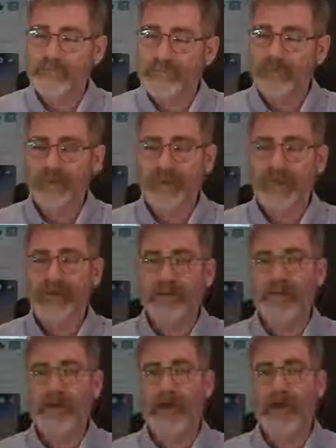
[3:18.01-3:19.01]
between
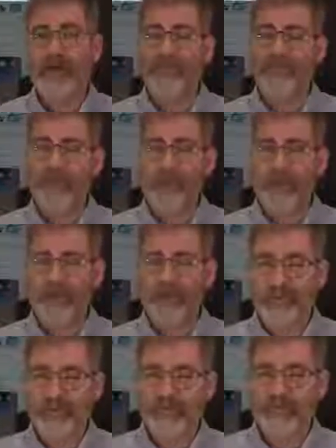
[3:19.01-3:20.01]
the
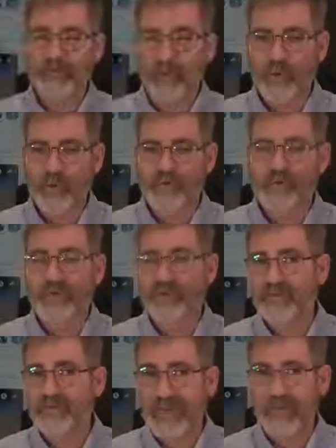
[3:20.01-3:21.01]
pro-Syrian forces
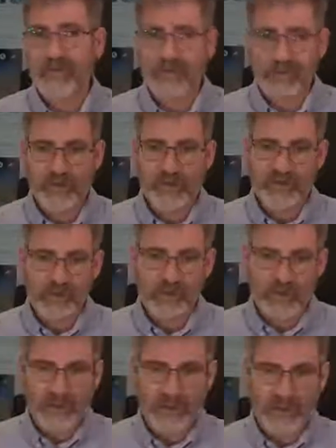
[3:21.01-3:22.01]
and that of the U.S.
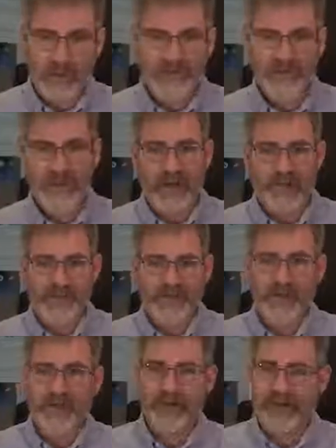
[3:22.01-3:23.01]
coalition inside of
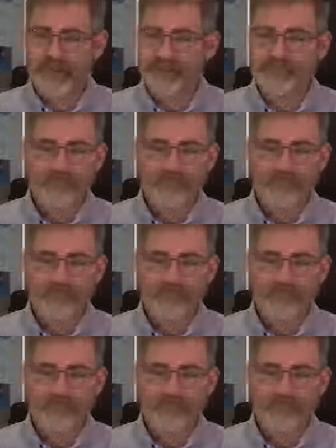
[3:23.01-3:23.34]
Syria.